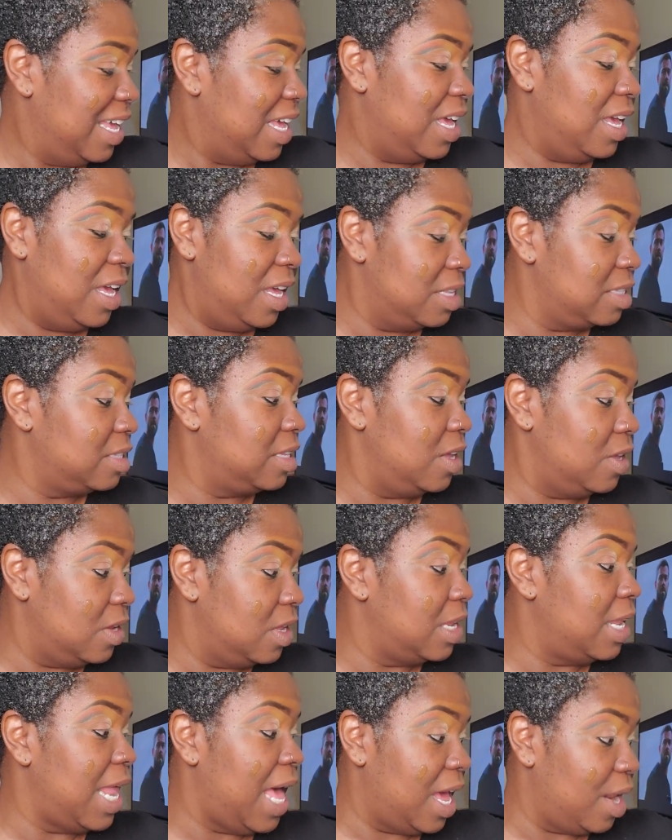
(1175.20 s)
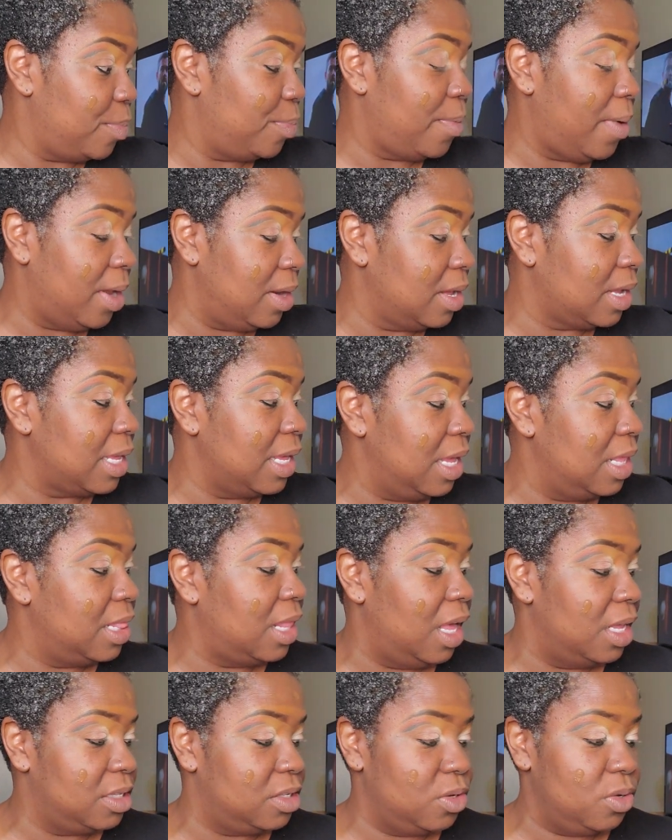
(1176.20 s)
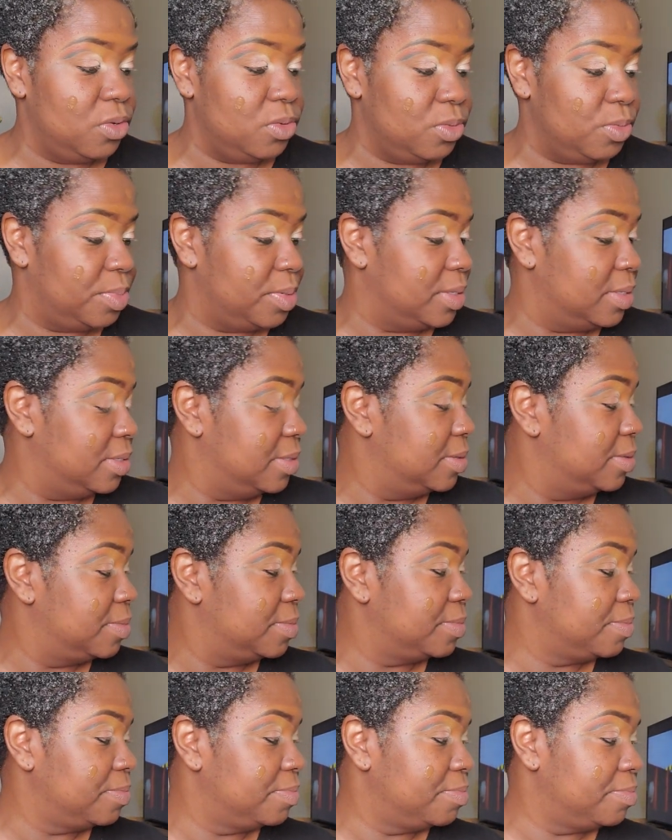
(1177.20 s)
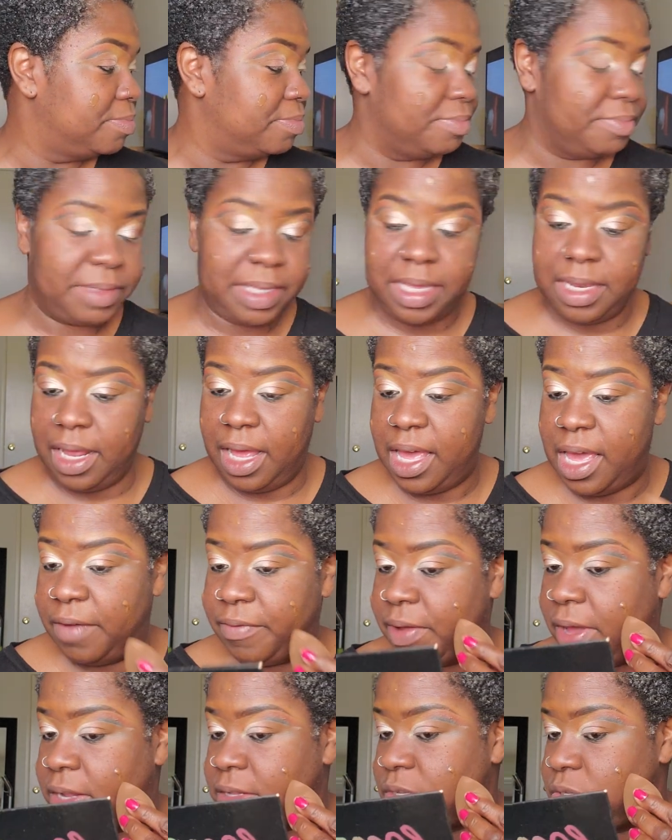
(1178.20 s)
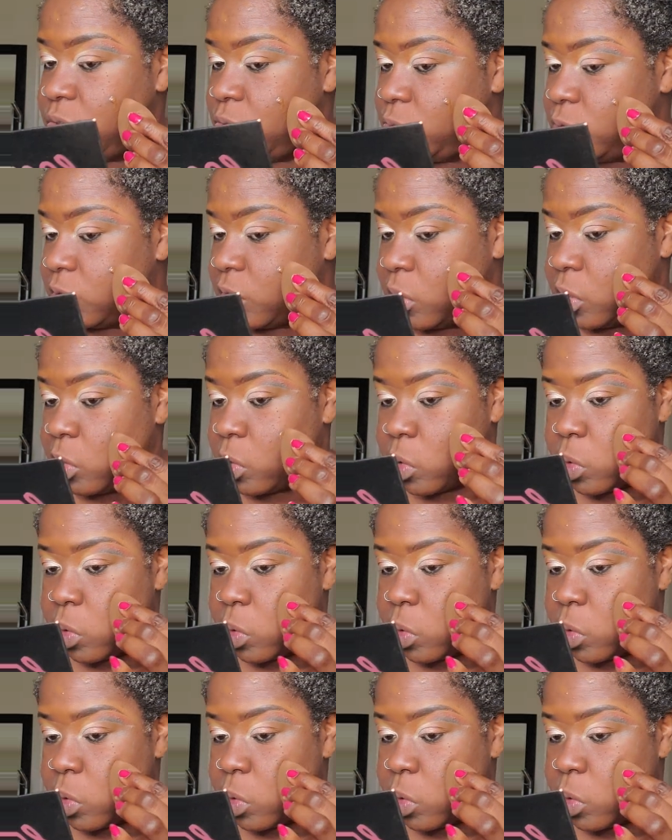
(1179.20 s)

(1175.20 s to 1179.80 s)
It's still a lot of product in that tube. And I have got to use it.